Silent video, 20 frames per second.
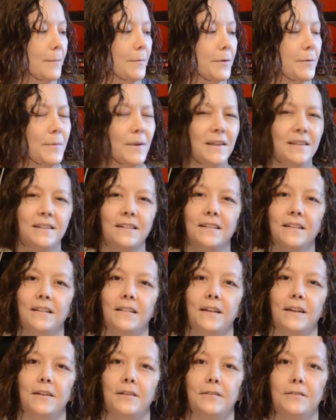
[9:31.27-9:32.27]
they're basically
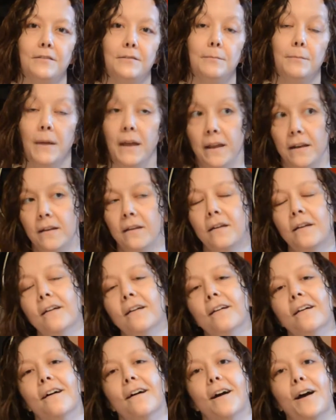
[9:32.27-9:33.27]
like men,
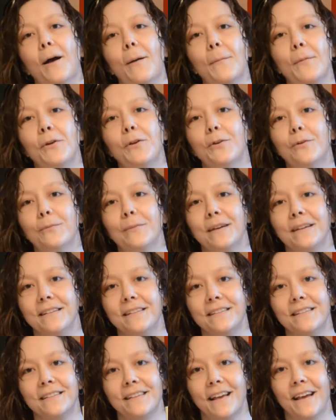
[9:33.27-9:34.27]

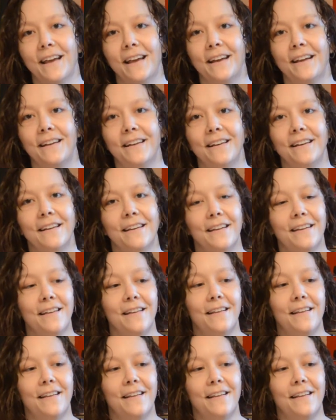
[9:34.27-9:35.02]
humans, and